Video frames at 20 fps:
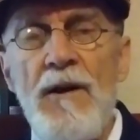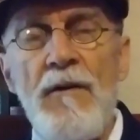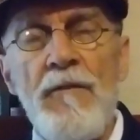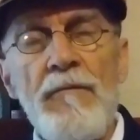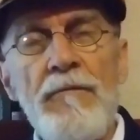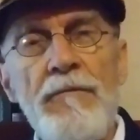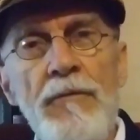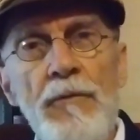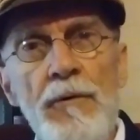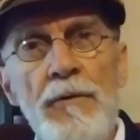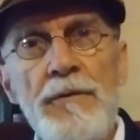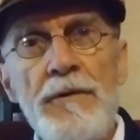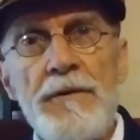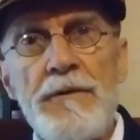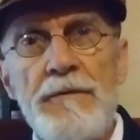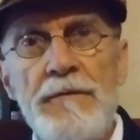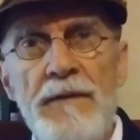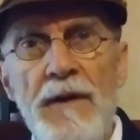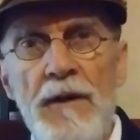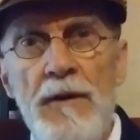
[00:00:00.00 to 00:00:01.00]
for the
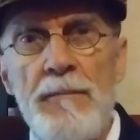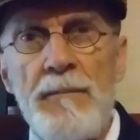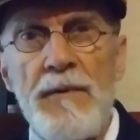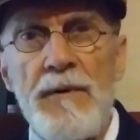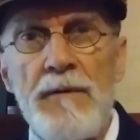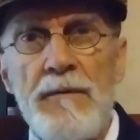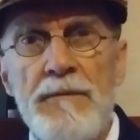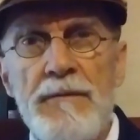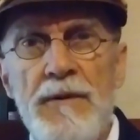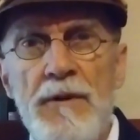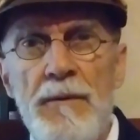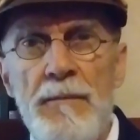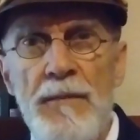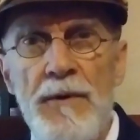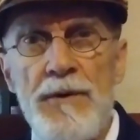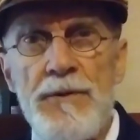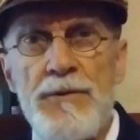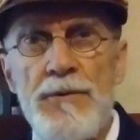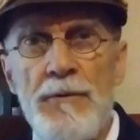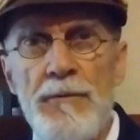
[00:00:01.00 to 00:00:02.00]
development of
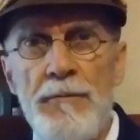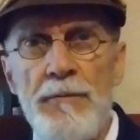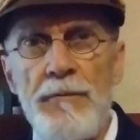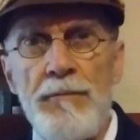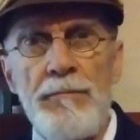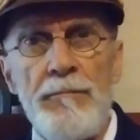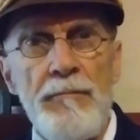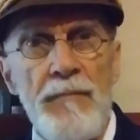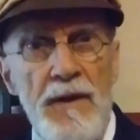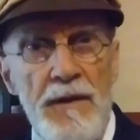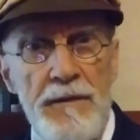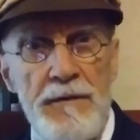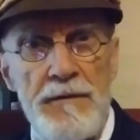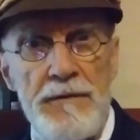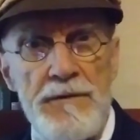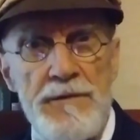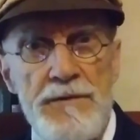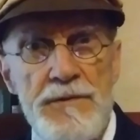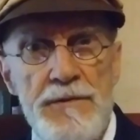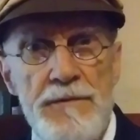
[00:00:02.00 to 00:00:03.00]
commercial
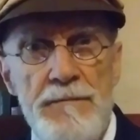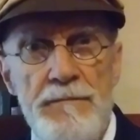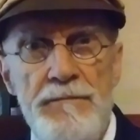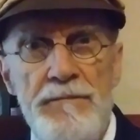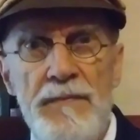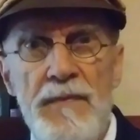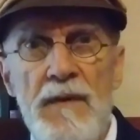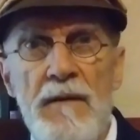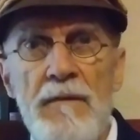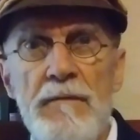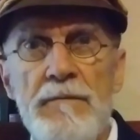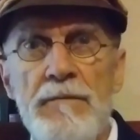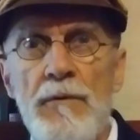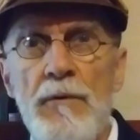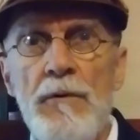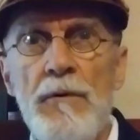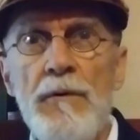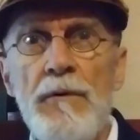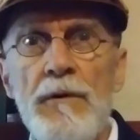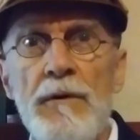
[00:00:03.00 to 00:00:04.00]
methods
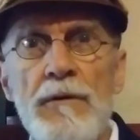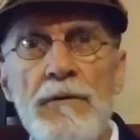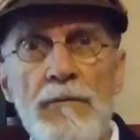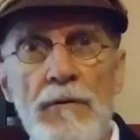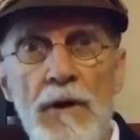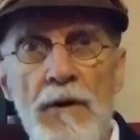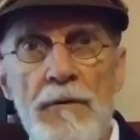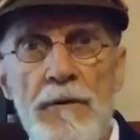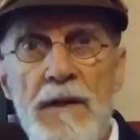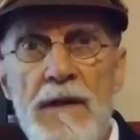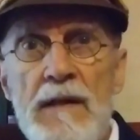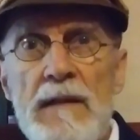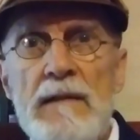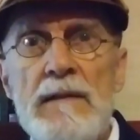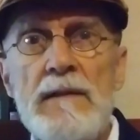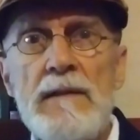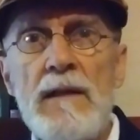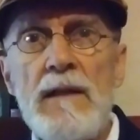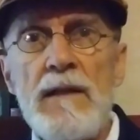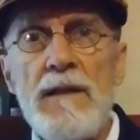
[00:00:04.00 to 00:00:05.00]
for growing
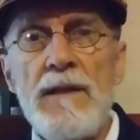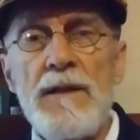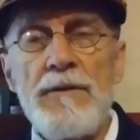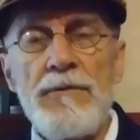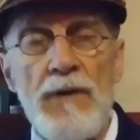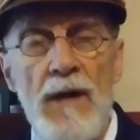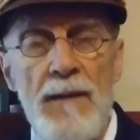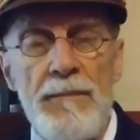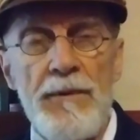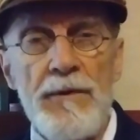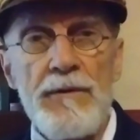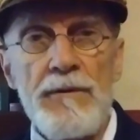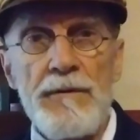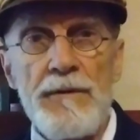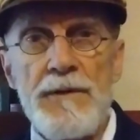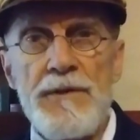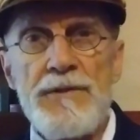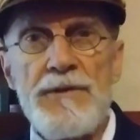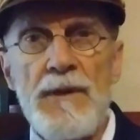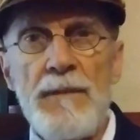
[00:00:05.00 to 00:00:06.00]
tropical
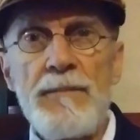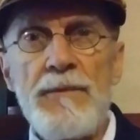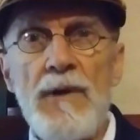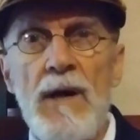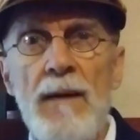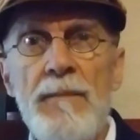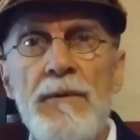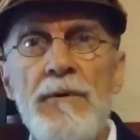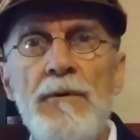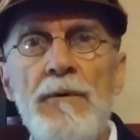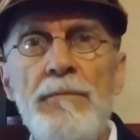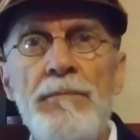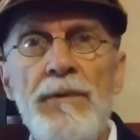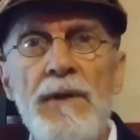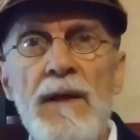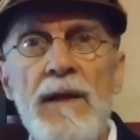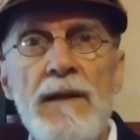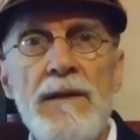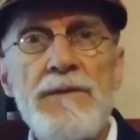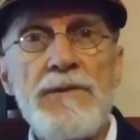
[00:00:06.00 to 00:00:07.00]
and subtropical
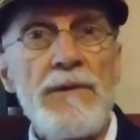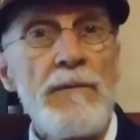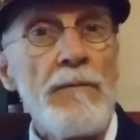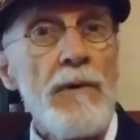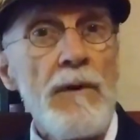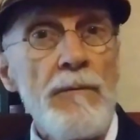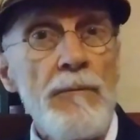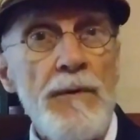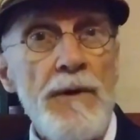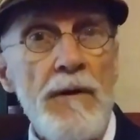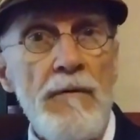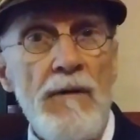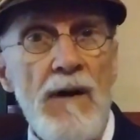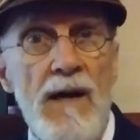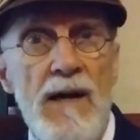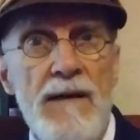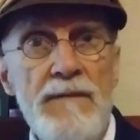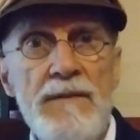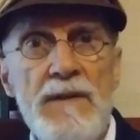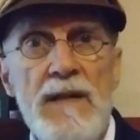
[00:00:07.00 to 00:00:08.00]
plants. And when we
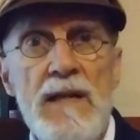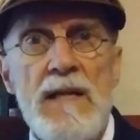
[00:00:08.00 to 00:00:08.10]
arrived in